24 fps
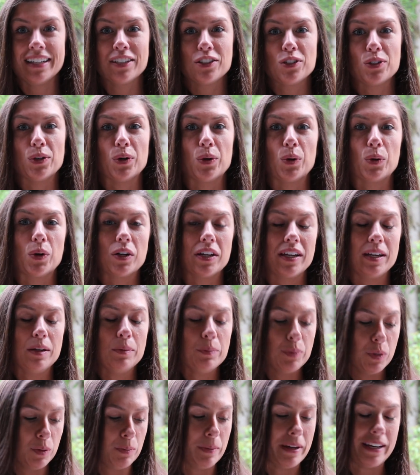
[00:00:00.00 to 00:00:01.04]
So
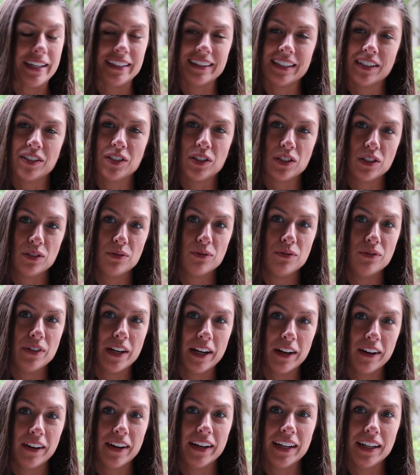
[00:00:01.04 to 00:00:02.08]
implementing this is
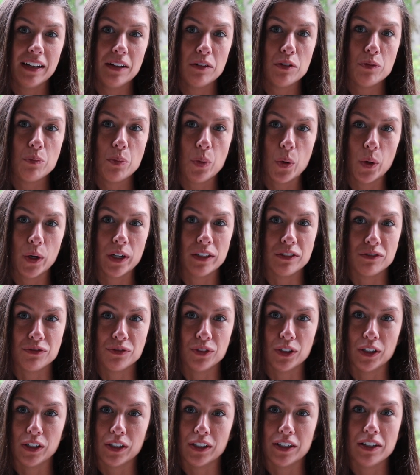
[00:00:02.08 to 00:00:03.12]
very important
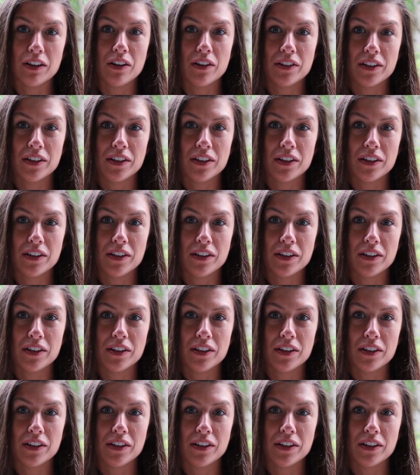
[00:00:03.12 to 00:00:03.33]
for